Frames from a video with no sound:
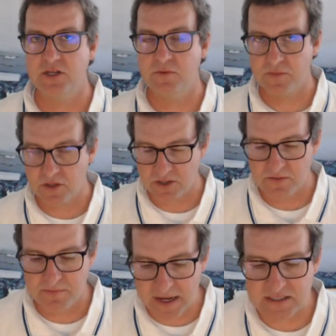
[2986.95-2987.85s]
I
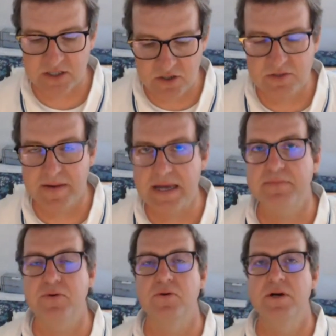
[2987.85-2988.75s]
you, you, you must
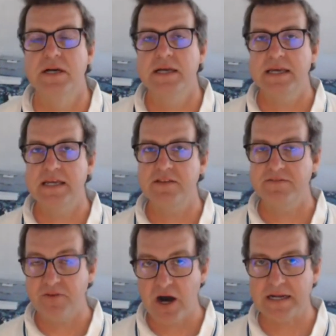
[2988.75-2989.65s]
use Maple
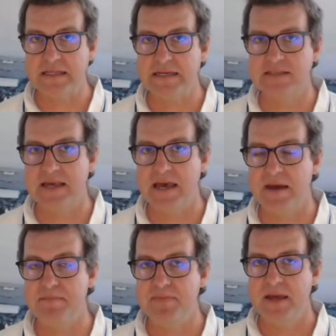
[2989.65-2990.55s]
in the final
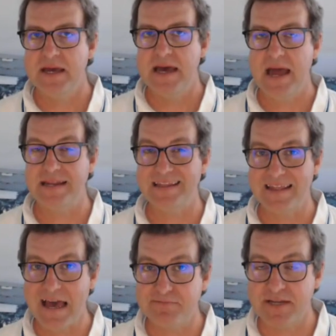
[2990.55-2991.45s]
exam
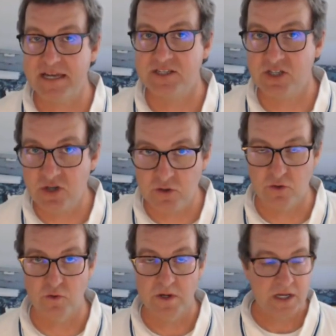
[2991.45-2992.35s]
and in lab
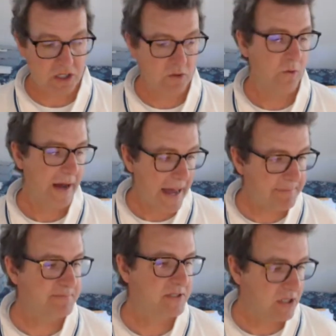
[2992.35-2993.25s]
test two.
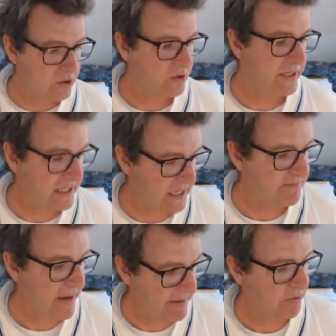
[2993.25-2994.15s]
You will
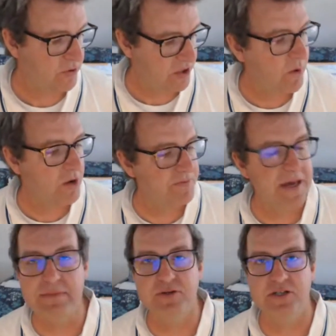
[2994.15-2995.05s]
absolutely need Maple.
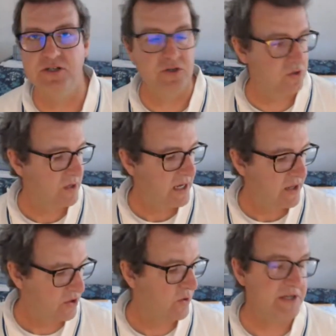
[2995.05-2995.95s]
You won't be able to
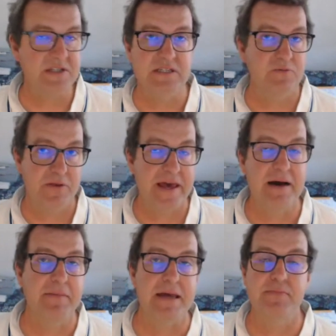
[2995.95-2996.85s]
do the
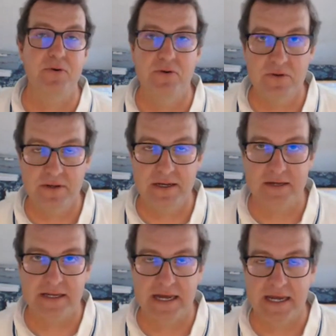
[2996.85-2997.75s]
questions without
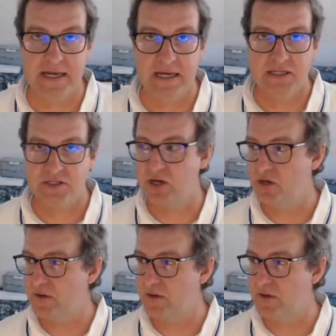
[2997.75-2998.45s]
Maple. Okay.